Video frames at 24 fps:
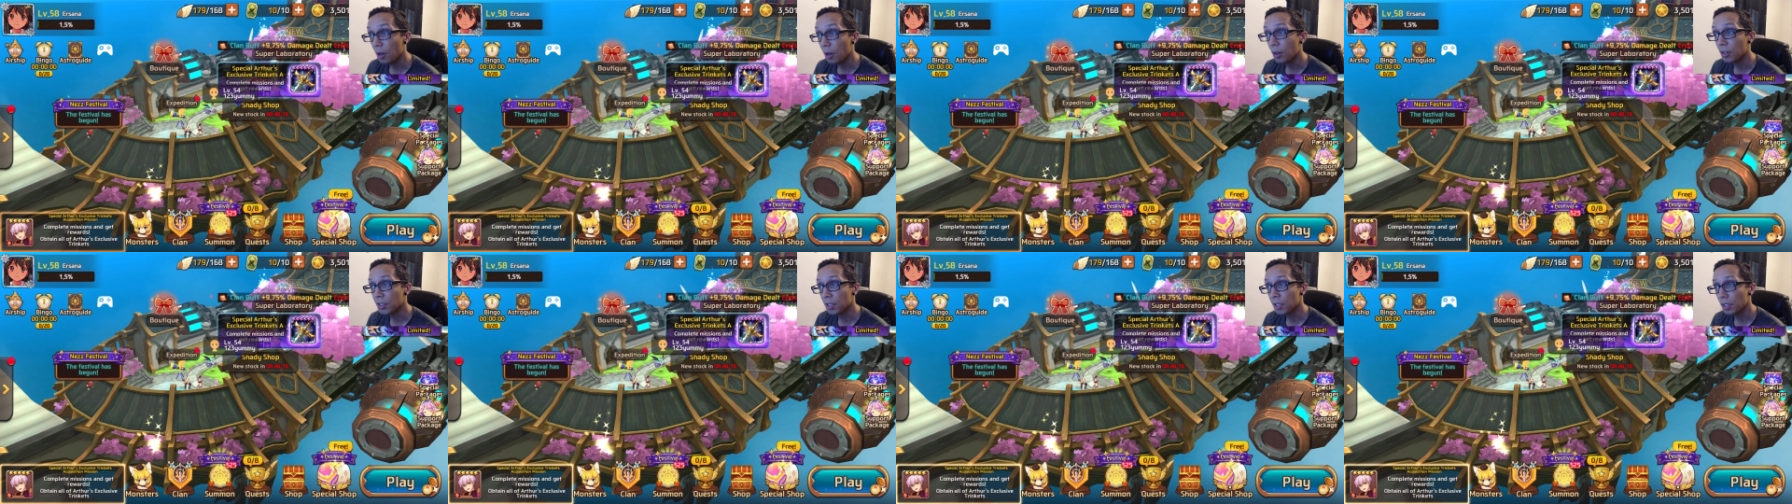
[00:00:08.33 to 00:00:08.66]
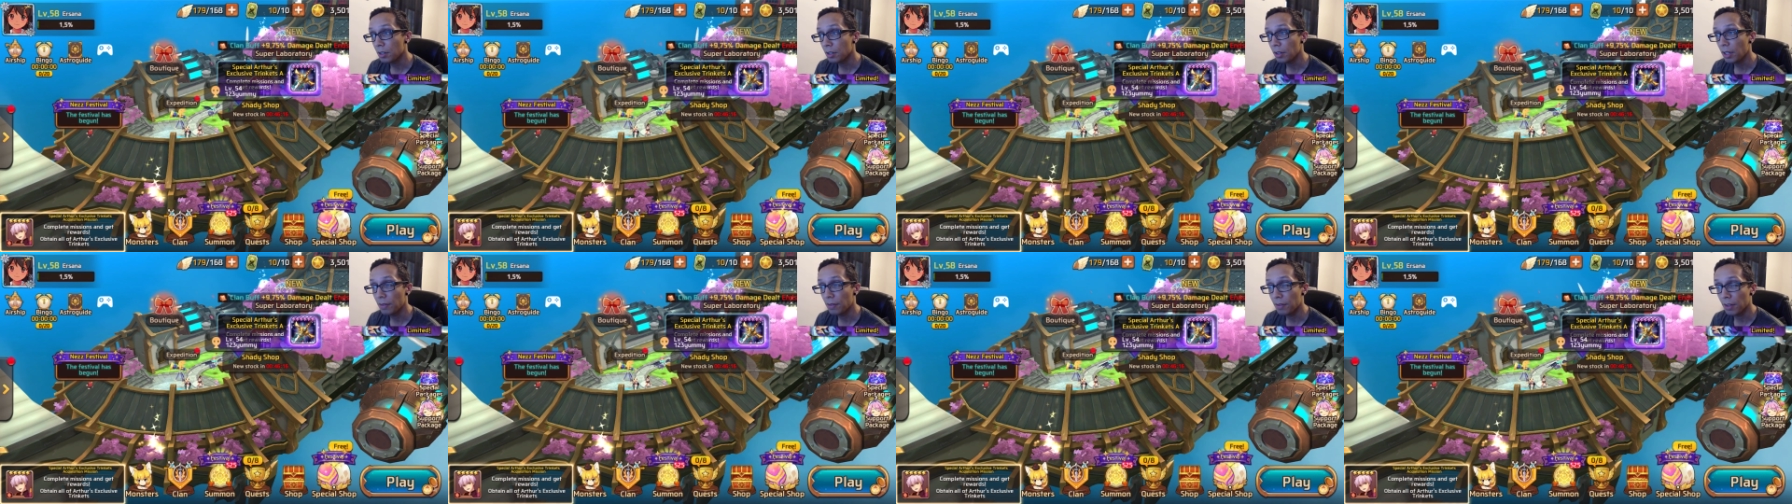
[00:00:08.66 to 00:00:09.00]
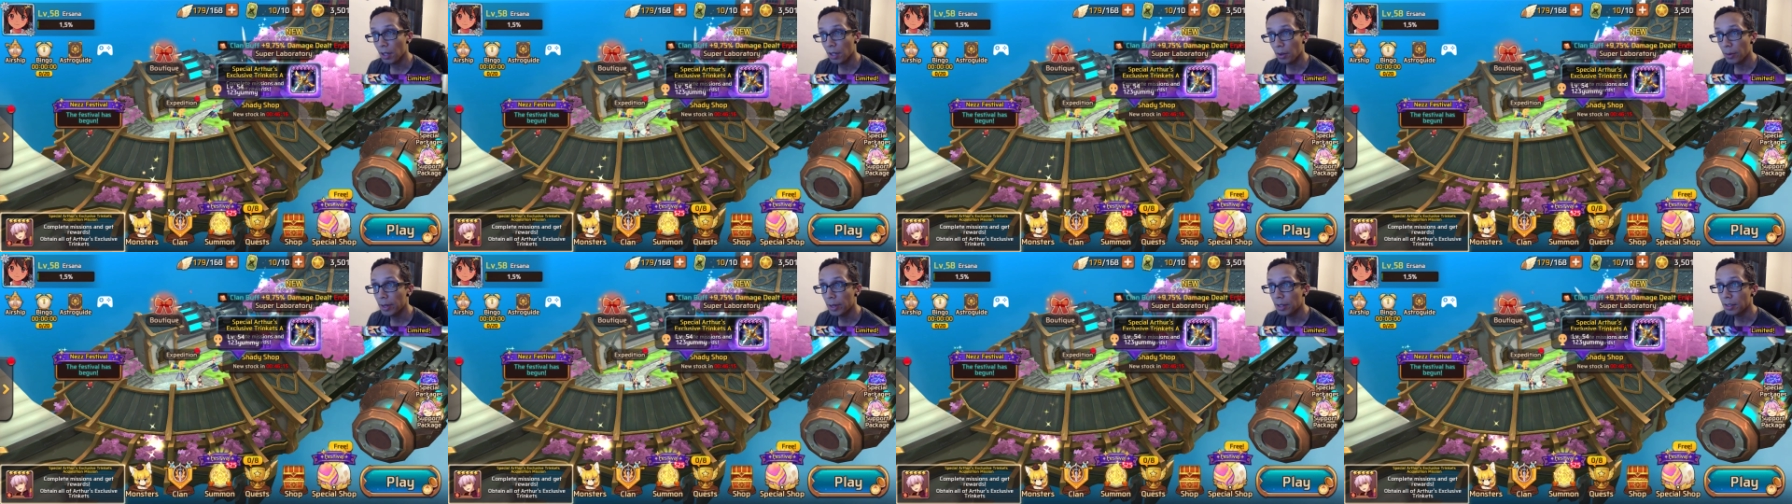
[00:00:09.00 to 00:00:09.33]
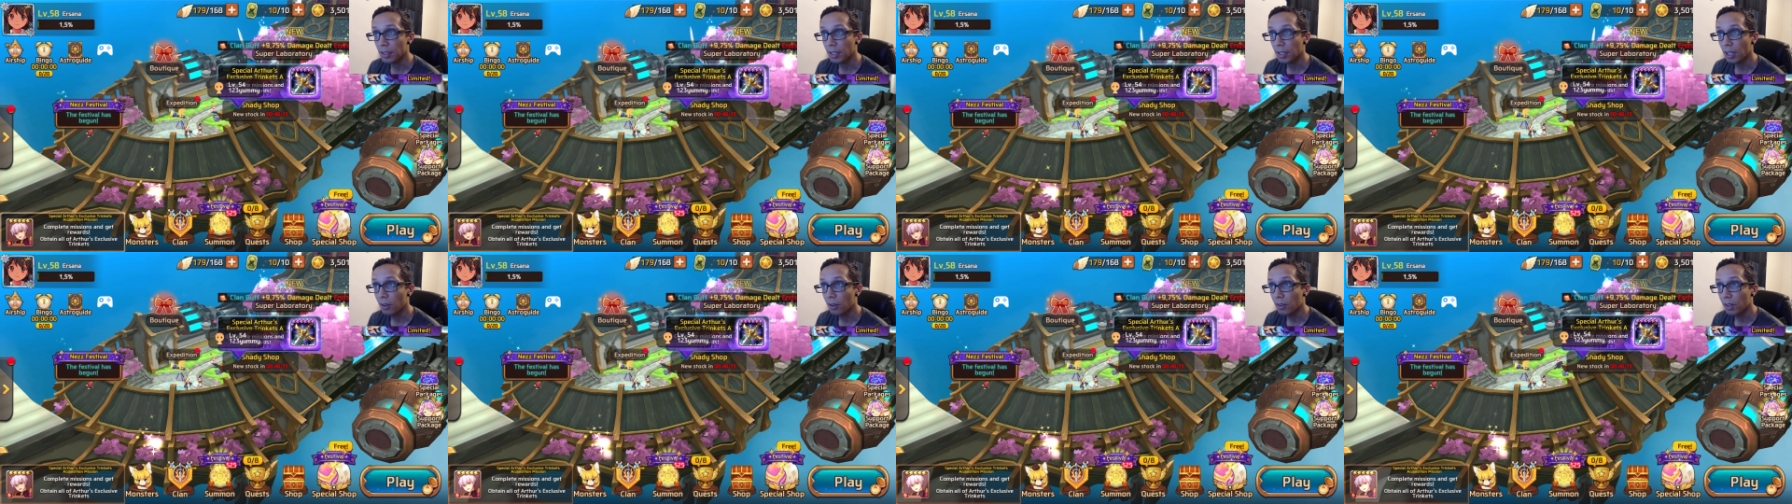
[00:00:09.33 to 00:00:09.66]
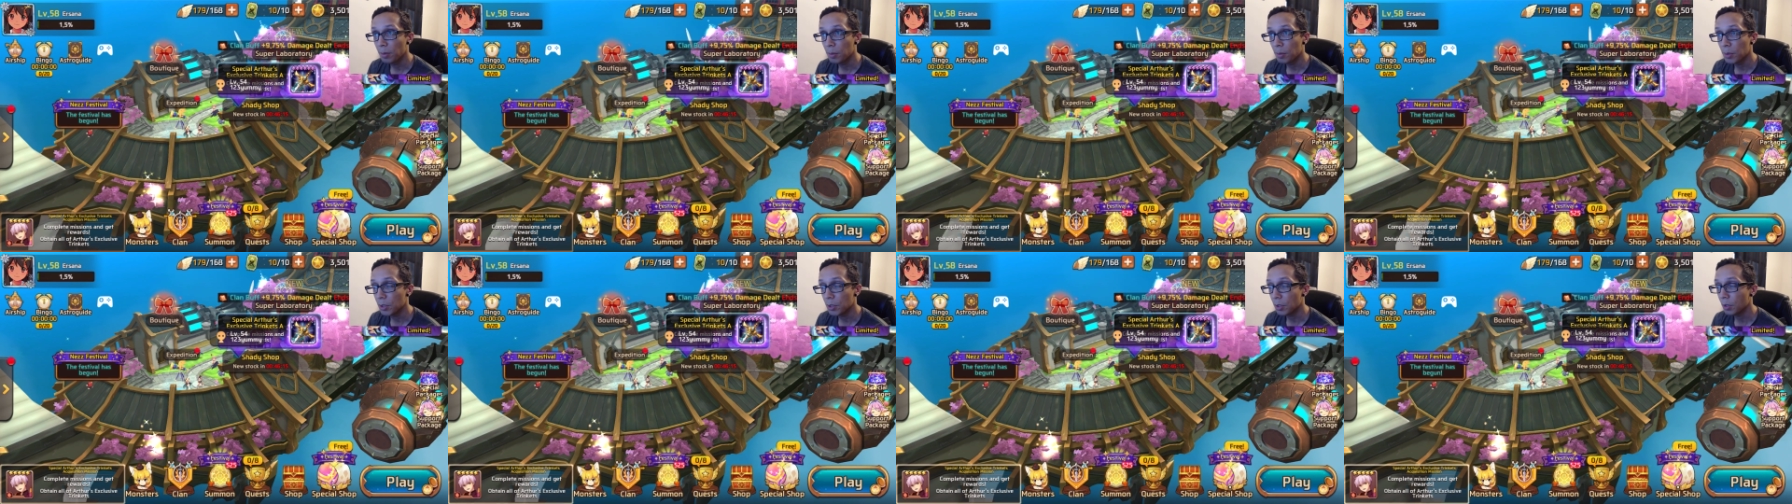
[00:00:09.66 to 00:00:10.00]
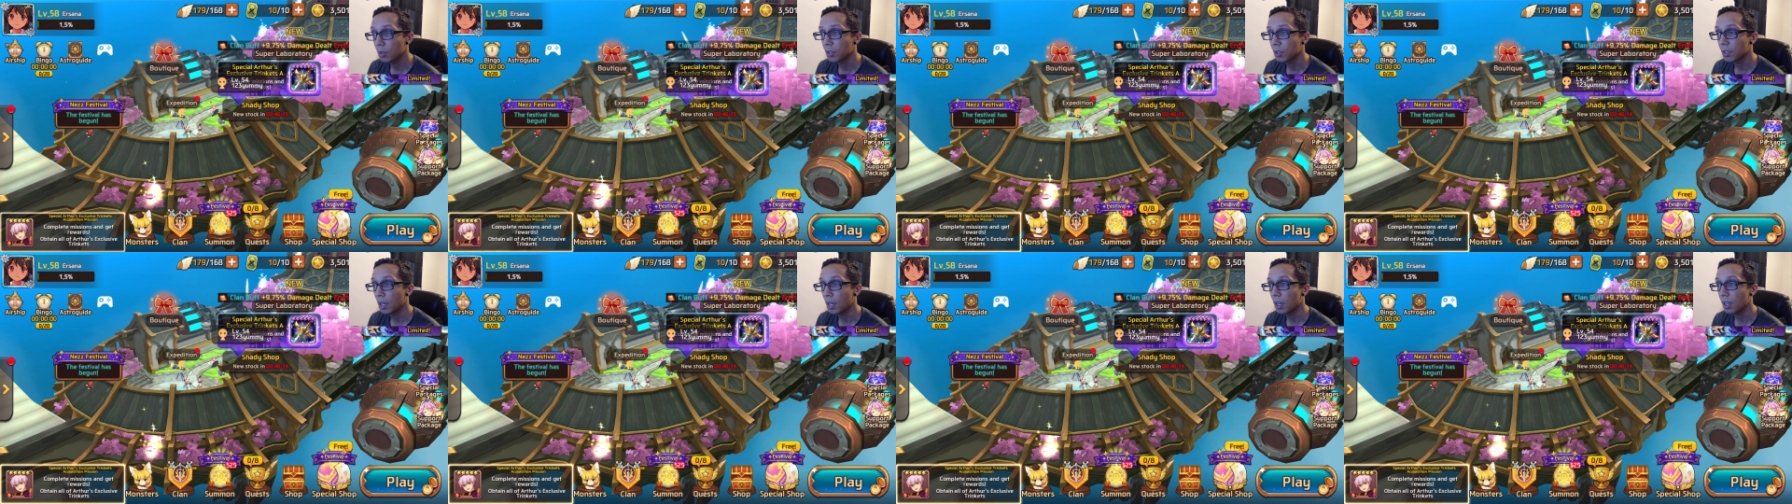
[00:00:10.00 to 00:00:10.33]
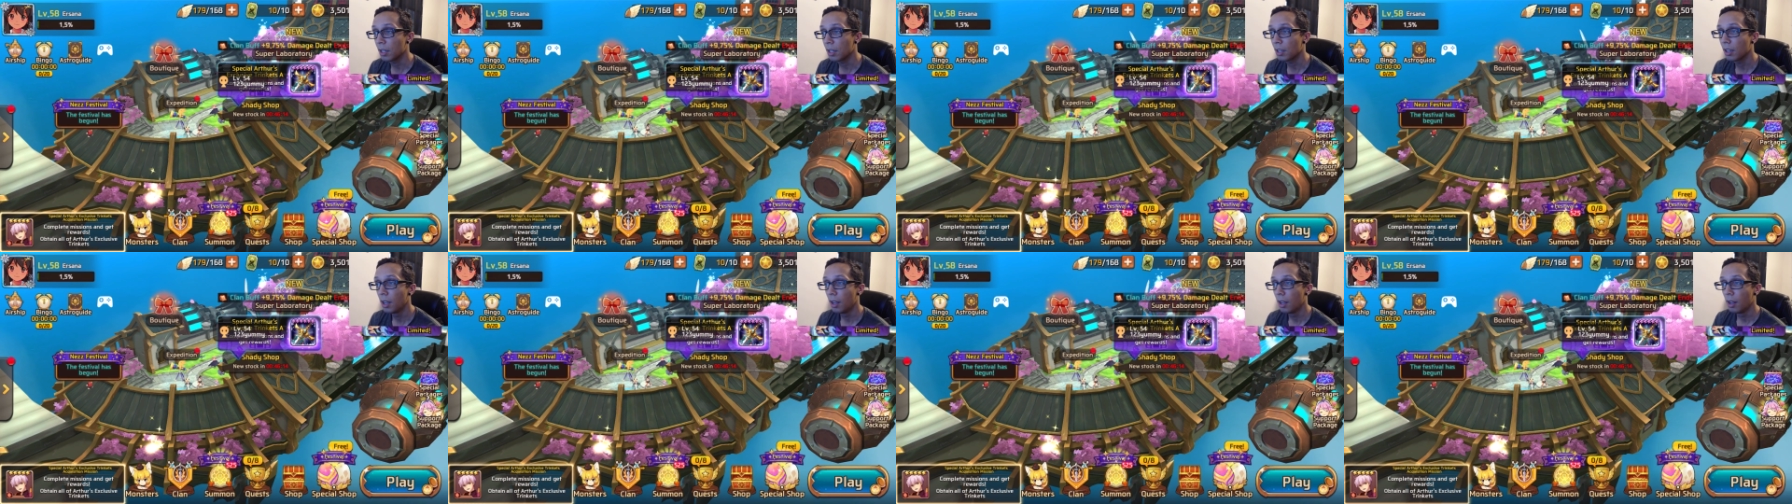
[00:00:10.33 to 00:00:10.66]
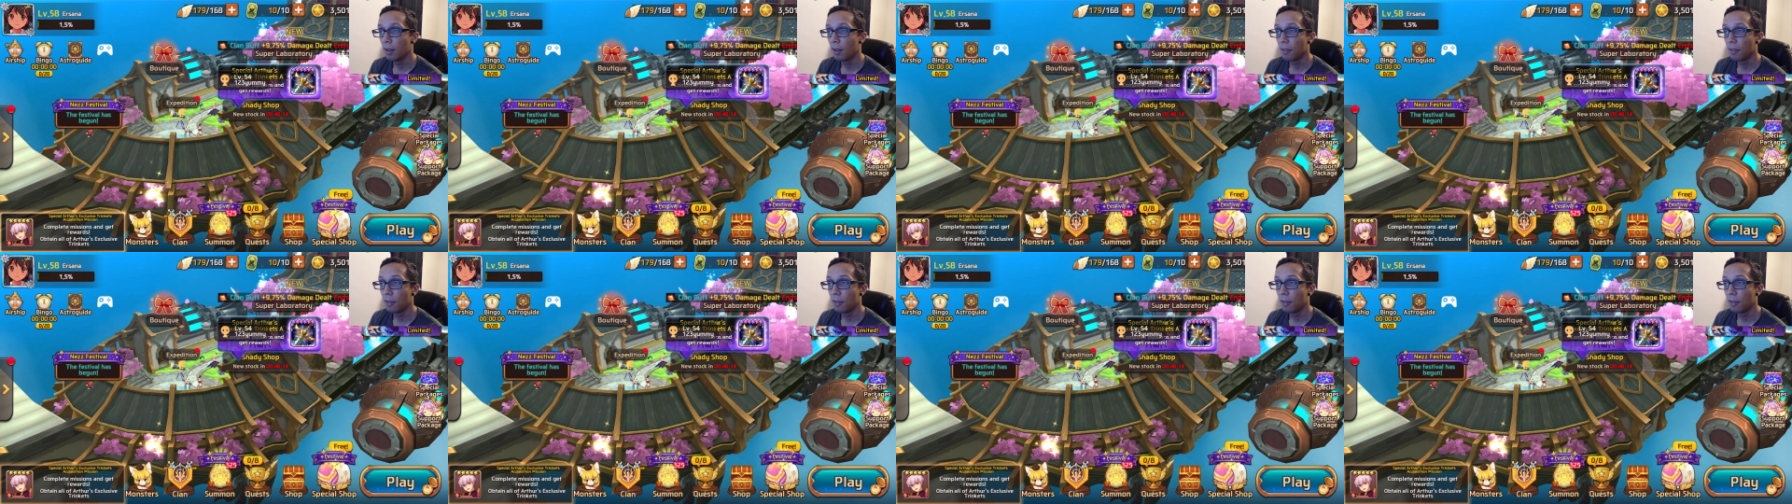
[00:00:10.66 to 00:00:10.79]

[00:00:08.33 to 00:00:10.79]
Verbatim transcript: Urson even though his account name is Ursana